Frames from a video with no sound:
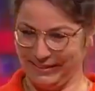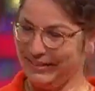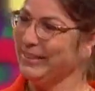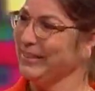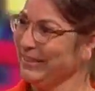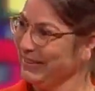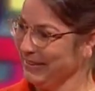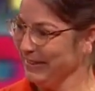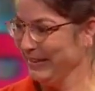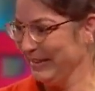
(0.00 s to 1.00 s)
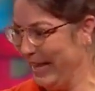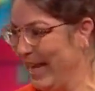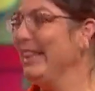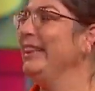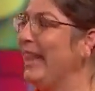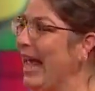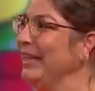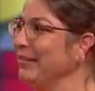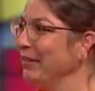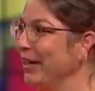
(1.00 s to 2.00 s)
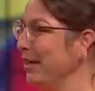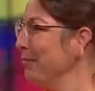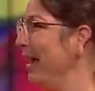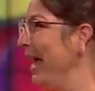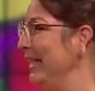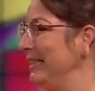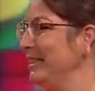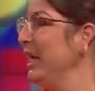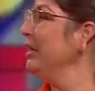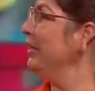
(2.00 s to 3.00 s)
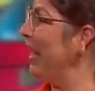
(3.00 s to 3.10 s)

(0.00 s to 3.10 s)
as well. Diana, thank you very much for being with us. $10,000.